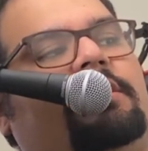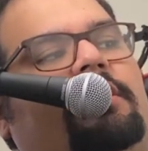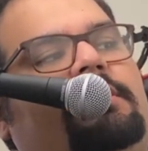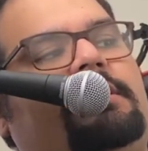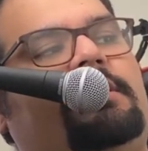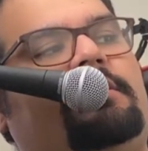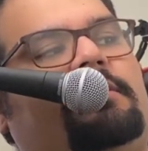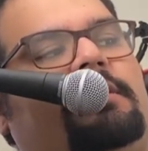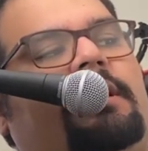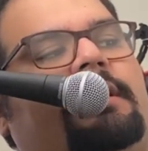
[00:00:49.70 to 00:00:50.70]
Godot
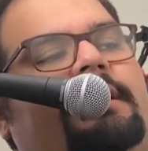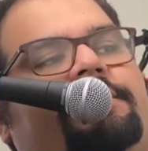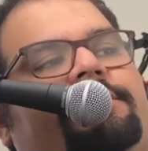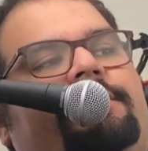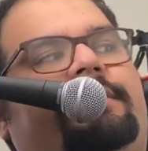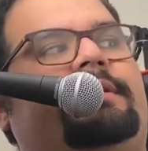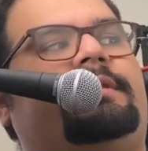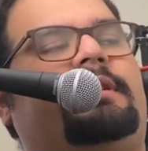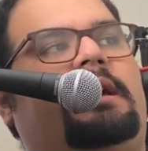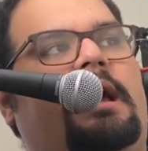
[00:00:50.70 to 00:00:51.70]
locking tuners.